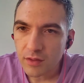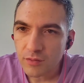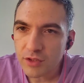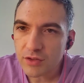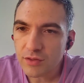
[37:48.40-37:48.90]

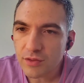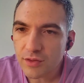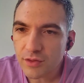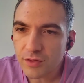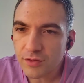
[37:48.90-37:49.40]
Which
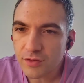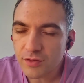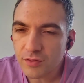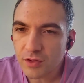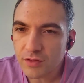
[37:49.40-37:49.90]
luthier did
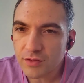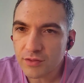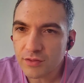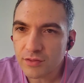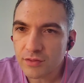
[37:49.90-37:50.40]
you want
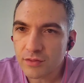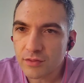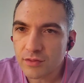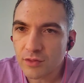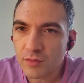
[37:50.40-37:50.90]
to
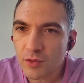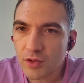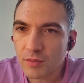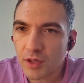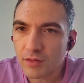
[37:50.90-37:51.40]
know
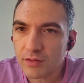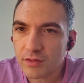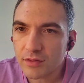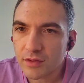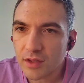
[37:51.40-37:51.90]
more about,
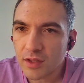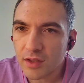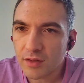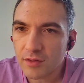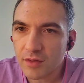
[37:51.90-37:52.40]

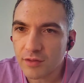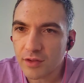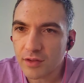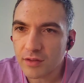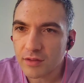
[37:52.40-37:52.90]

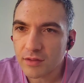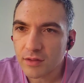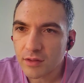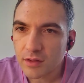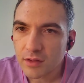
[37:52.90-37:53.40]
Raphael?
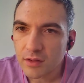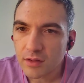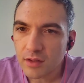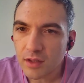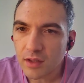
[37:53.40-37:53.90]

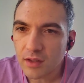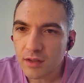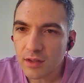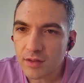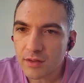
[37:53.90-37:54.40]

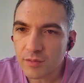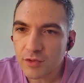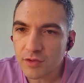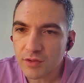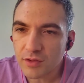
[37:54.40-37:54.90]
Ethnic
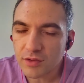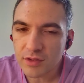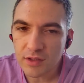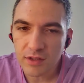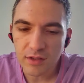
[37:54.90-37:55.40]
Musical,
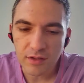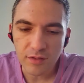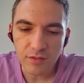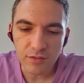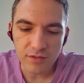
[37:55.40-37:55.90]

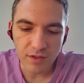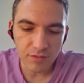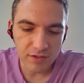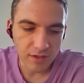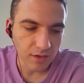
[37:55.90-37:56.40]
the ouds that
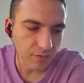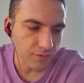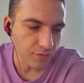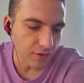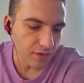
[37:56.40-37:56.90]
we sell
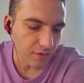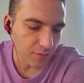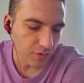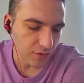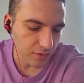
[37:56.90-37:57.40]
through Ethnic
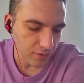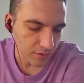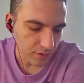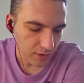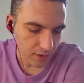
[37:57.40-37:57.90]

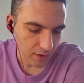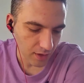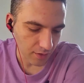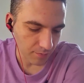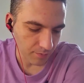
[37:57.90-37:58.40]
Musical,
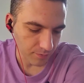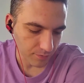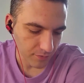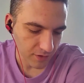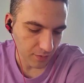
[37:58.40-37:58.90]

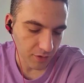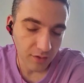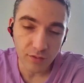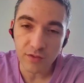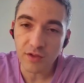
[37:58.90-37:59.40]
some of
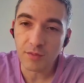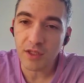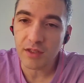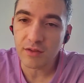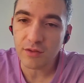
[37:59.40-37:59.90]
the ouds are made in